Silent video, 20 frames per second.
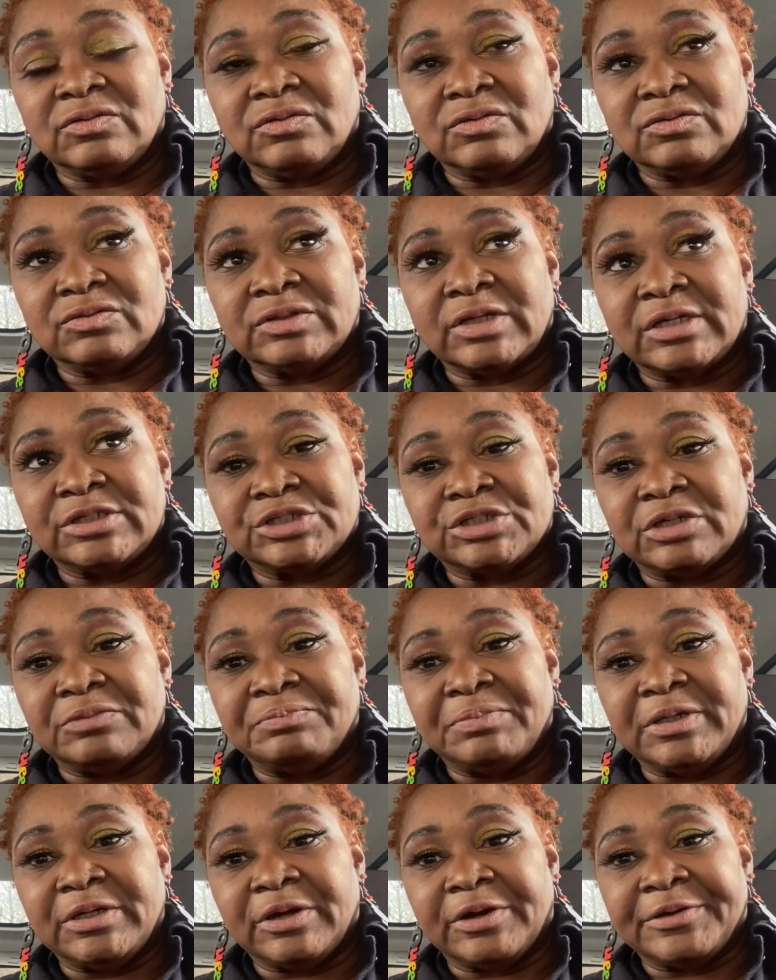they should
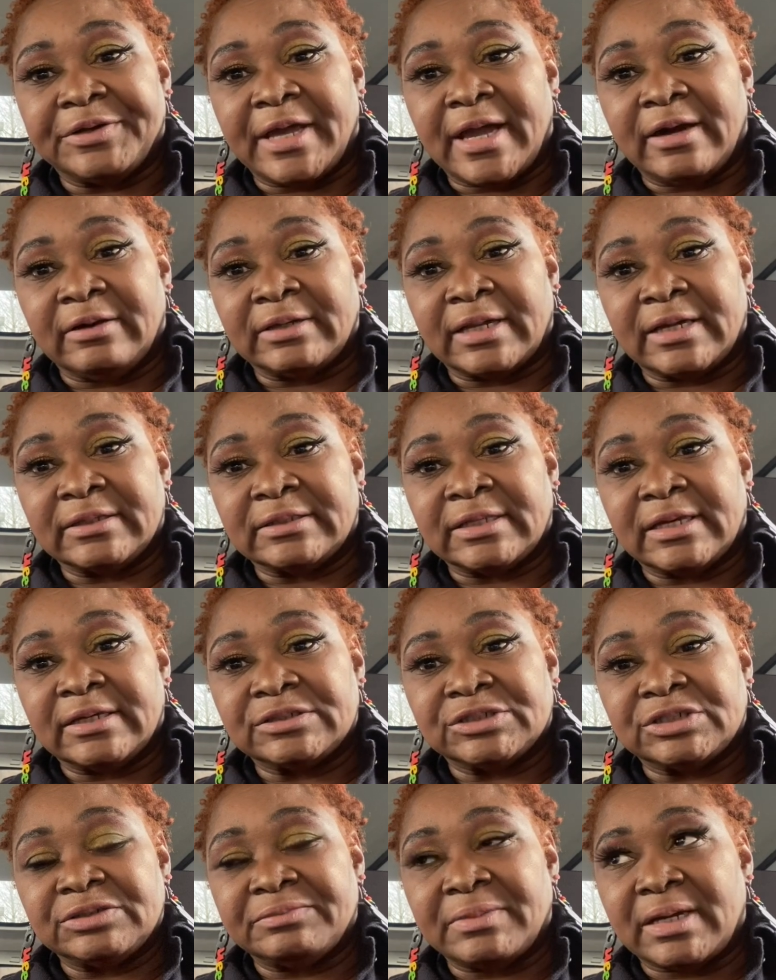beat her down like that.
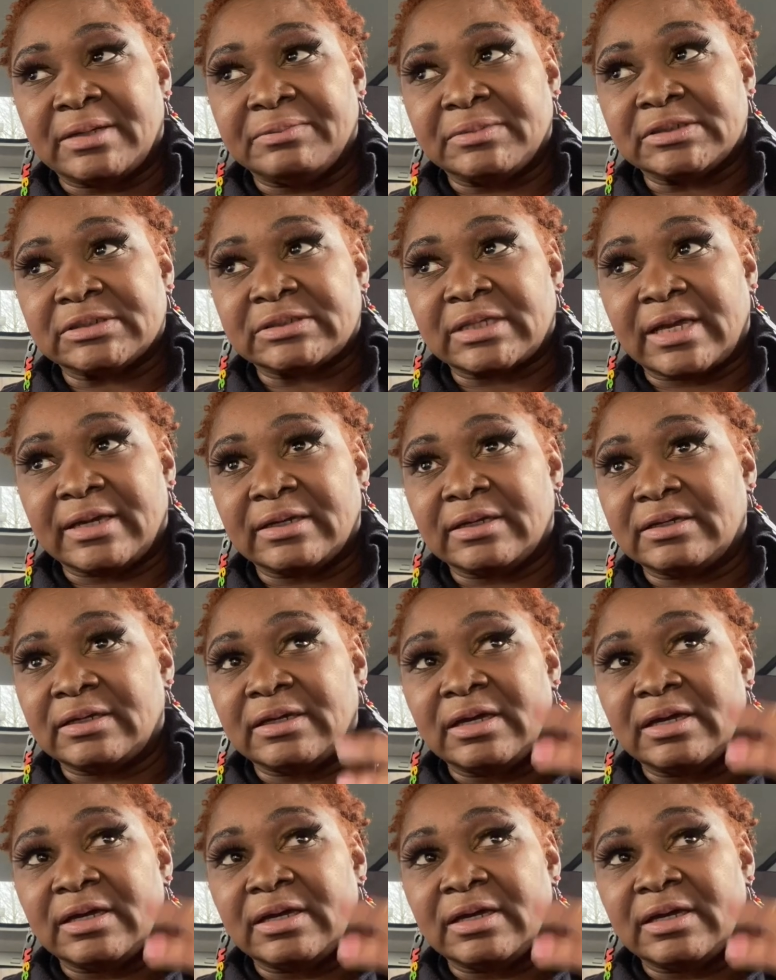She made a mistake.